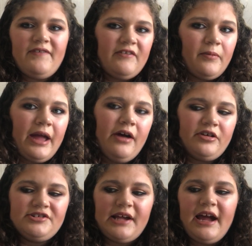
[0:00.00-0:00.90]
favorite
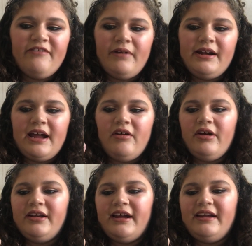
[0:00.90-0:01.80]
powders I have right now,
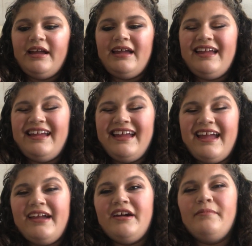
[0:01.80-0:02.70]
and I
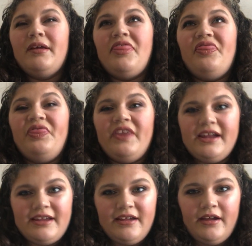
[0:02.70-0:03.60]
am
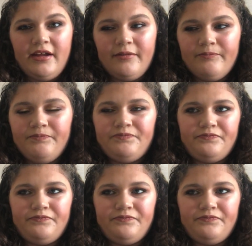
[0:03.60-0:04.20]
thinking